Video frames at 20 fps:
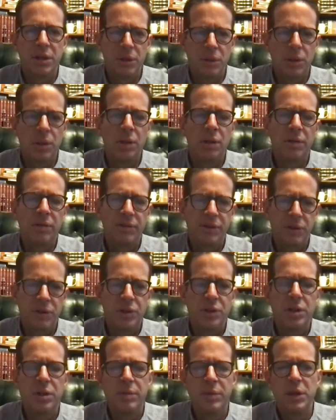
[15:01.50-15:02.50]
nuclear
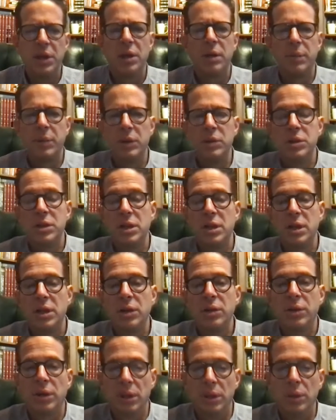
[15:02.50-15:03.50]
fusion to me on a Post-it
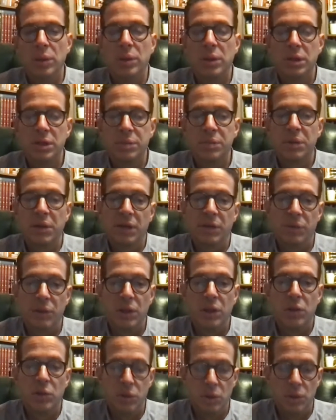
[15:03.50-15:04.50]
note, you can explain
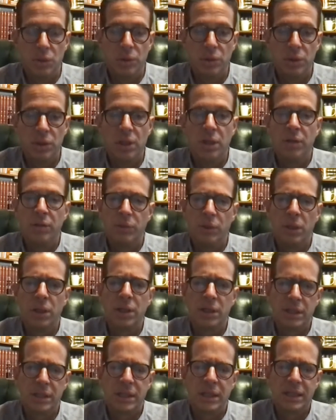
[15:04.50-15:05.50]
what you do in one
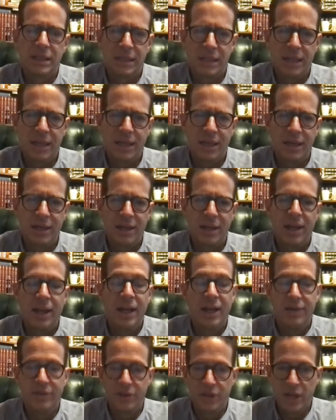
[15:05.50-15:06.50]
concise line.
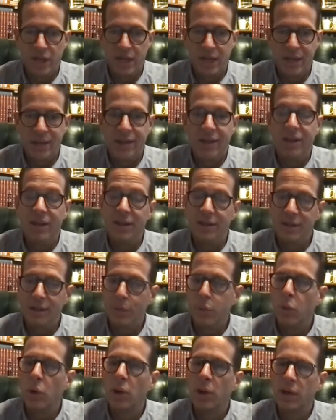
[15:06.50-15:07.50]
And if you can't, you need to
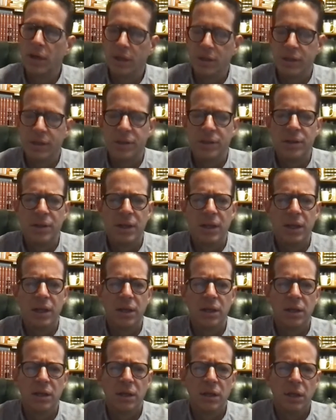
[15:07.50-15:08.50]
keep working until you can,
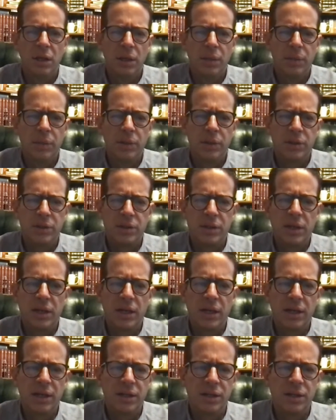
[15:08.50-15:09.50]
because
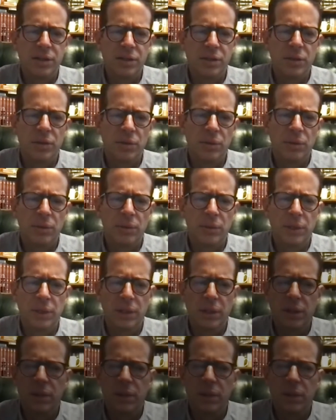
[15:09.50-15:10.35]
that is really